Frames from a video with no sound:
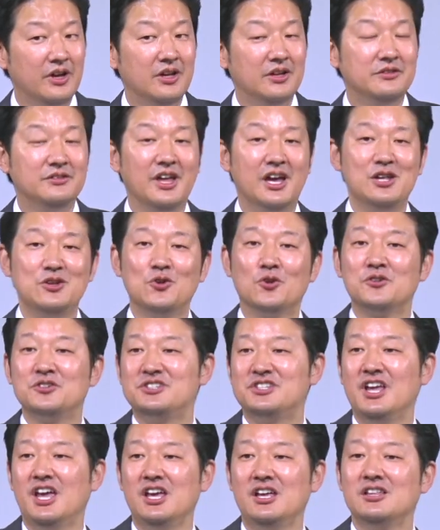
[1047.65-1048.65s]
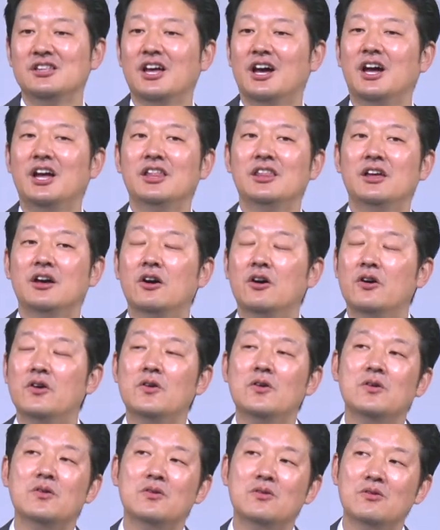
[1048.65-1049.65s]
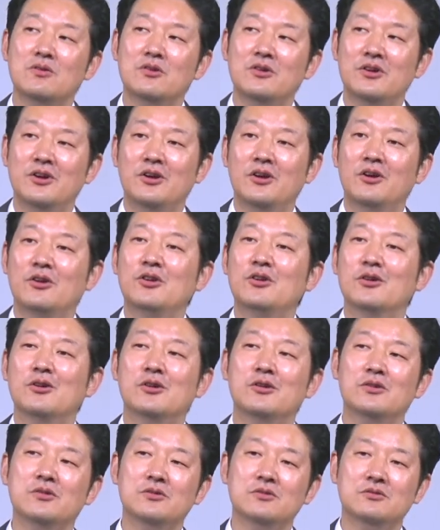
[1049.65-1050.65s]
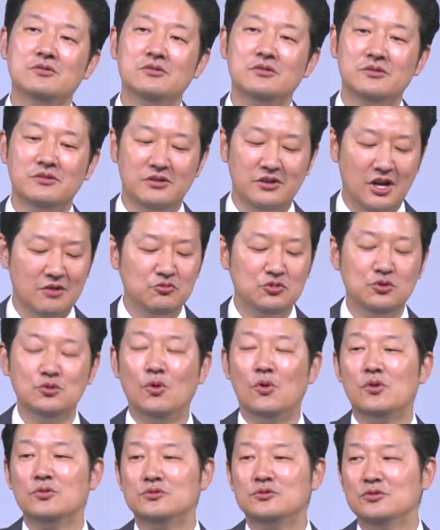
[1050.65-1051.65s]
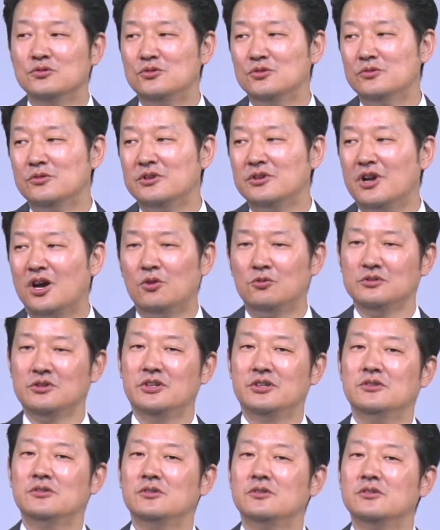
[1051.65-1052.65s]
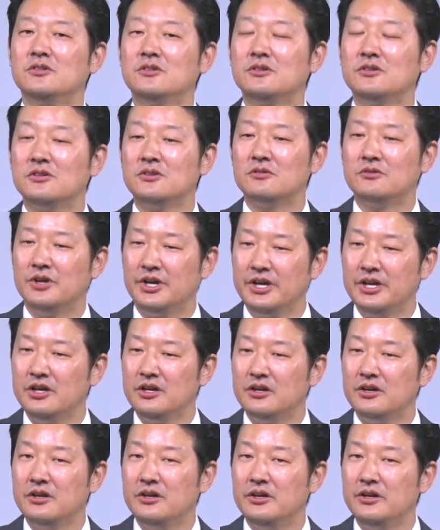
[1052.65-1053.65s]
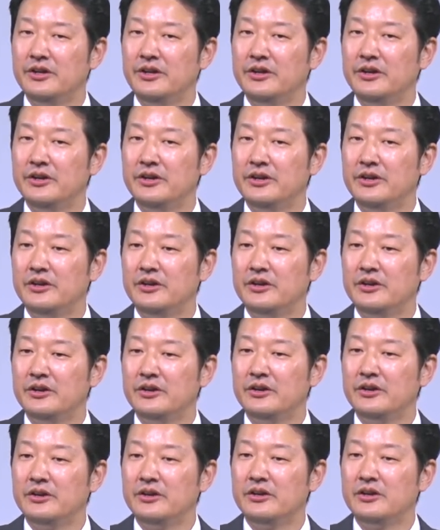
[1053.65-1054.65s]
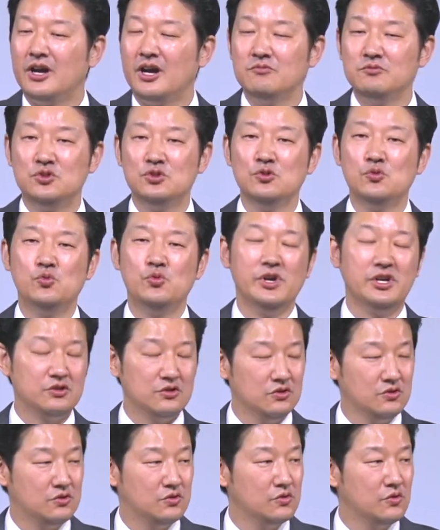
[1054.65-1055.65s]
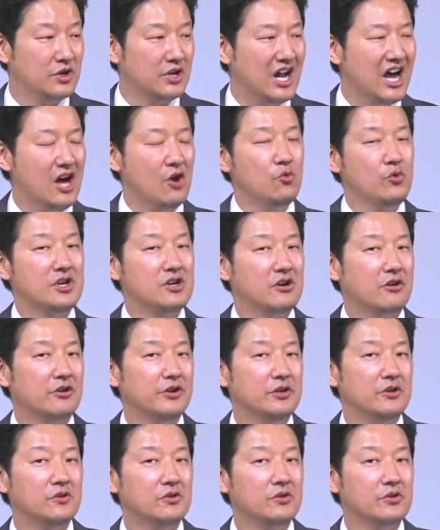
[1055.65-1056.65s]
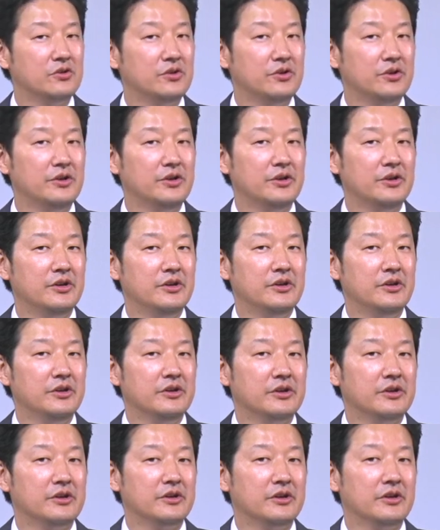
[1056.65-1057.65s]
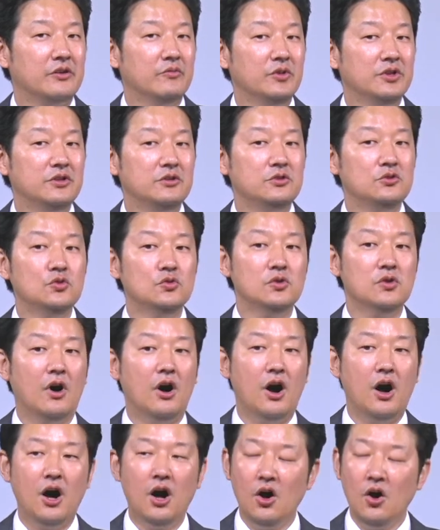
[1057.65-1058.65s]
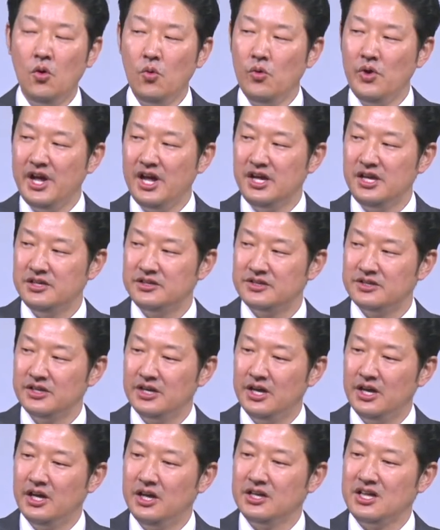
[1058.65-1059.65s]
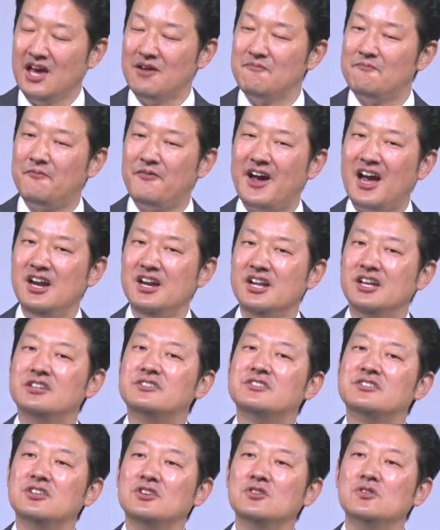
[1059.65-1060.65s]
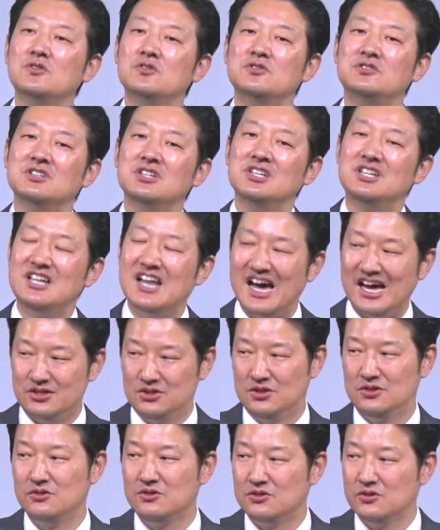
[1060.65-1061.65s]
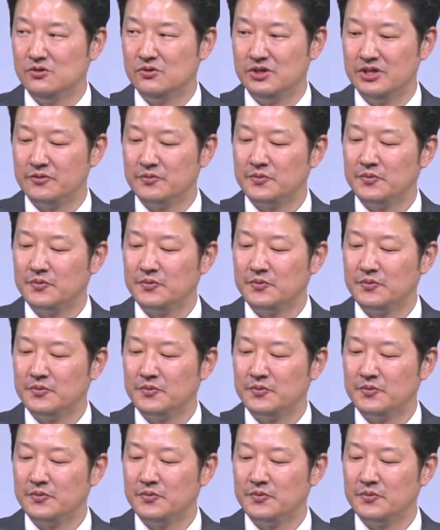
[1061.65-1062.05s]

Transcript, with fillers: Then you're saying that, oh, I'm too old to do it. How old are you, right? I'm too weak to do it. How weak are you? Yes. And you always can find an excuse not to do it.